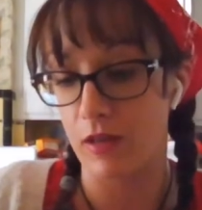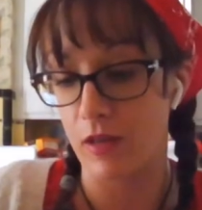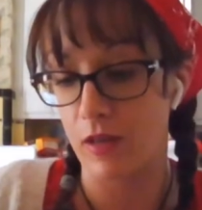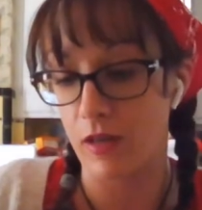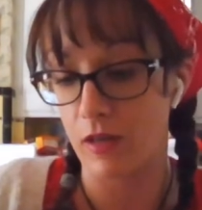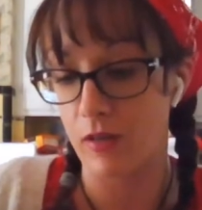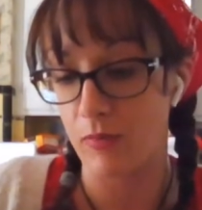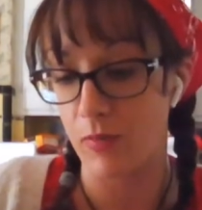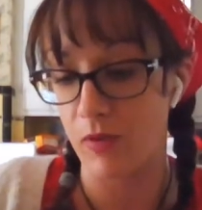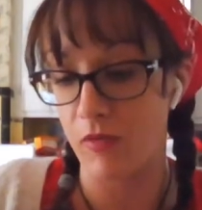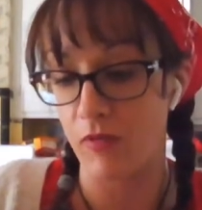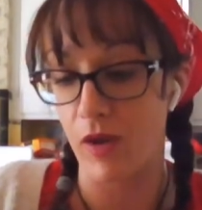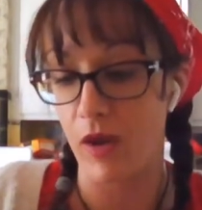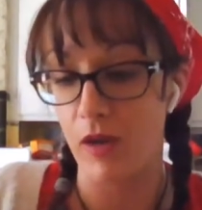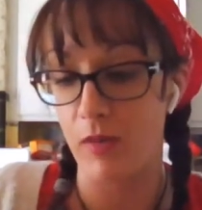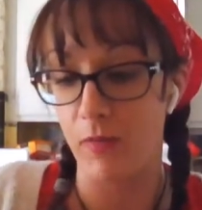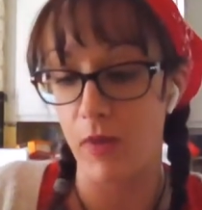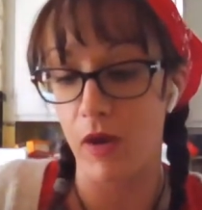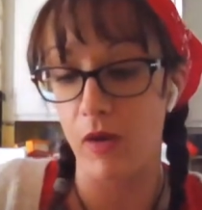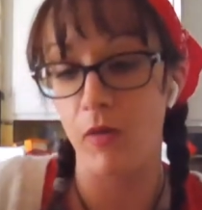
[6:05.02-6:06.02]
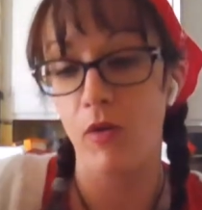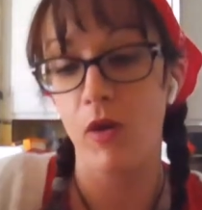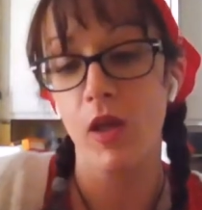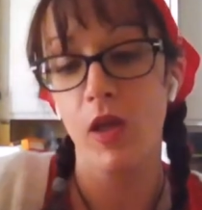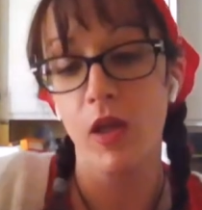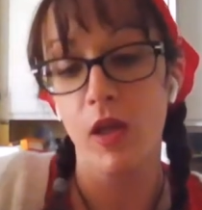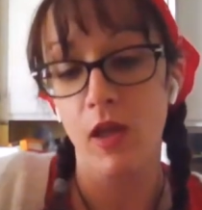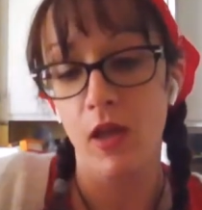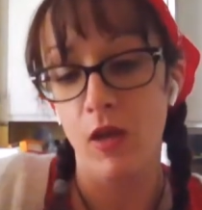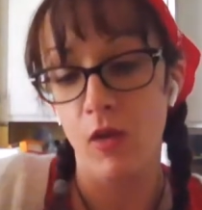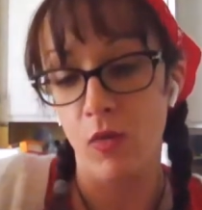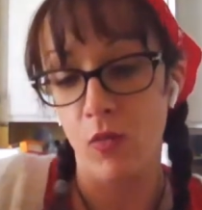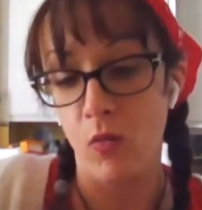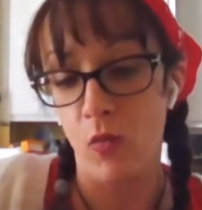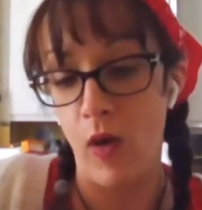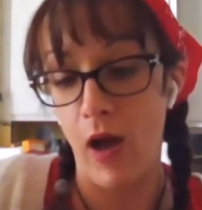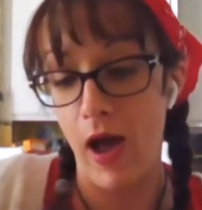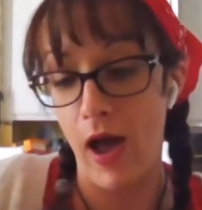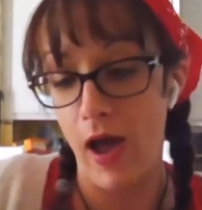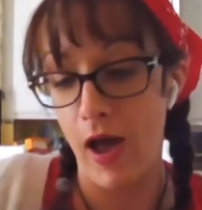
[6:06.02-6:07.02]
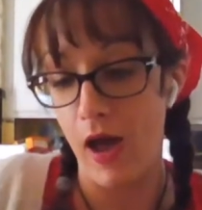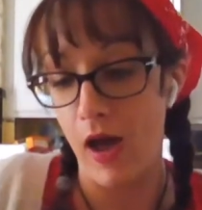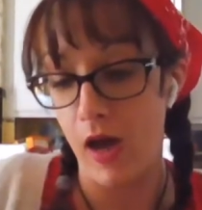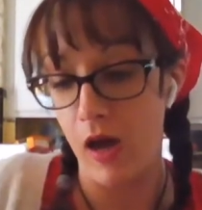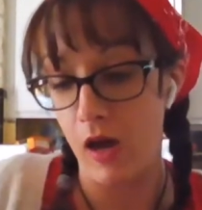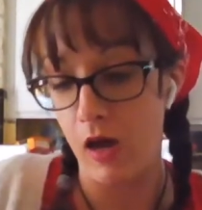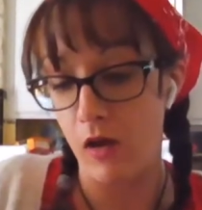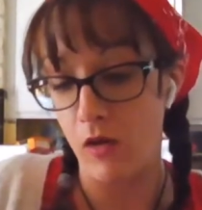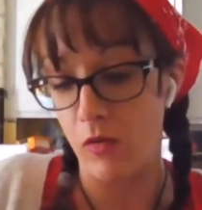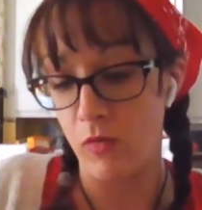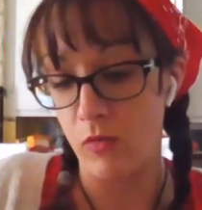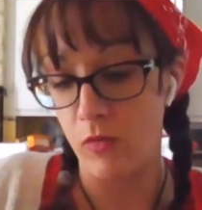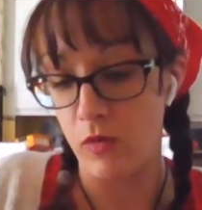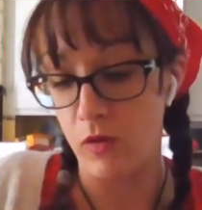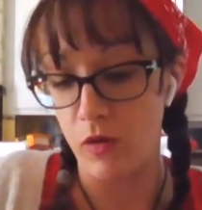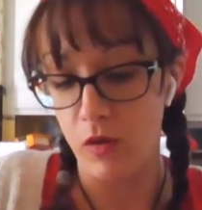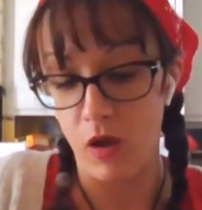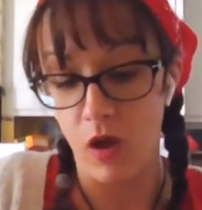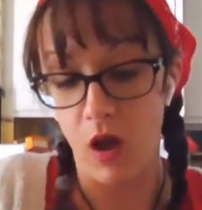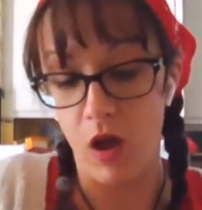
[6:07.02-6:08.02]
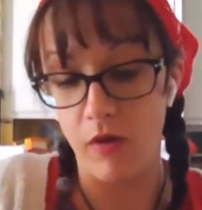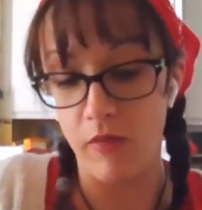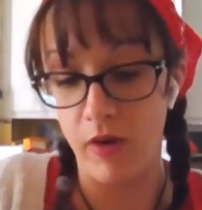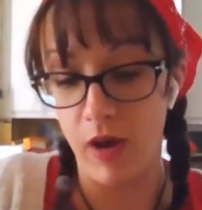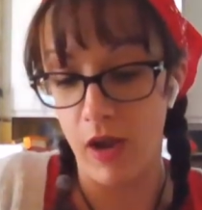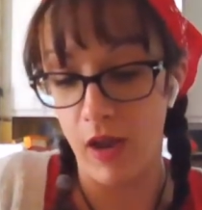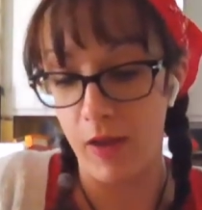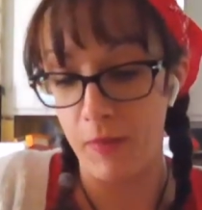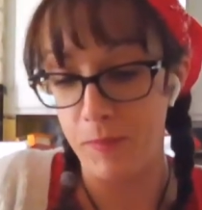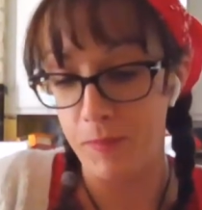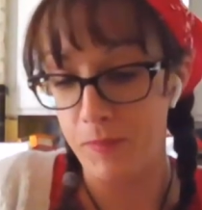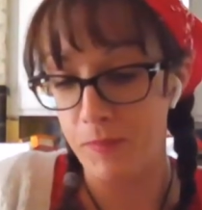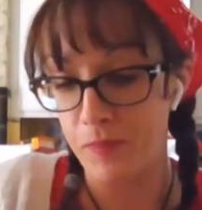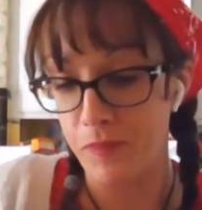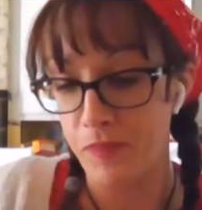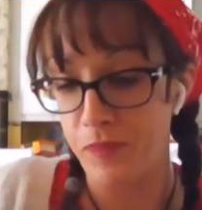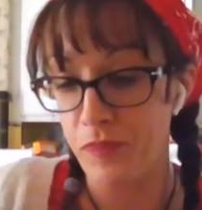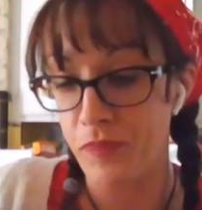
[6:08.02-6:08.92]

the need to be right about. Wow. All right.